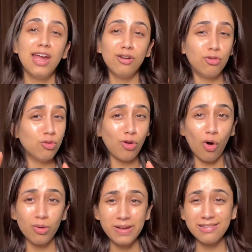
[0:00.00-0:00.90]
Don't
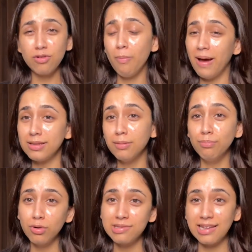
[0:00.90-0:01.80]
always go by the
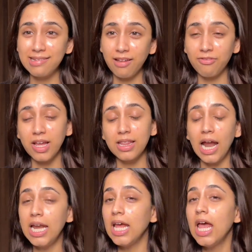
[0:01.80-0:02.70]
books and stuff like
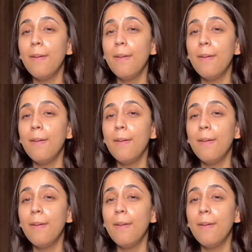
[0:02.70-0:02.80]
that,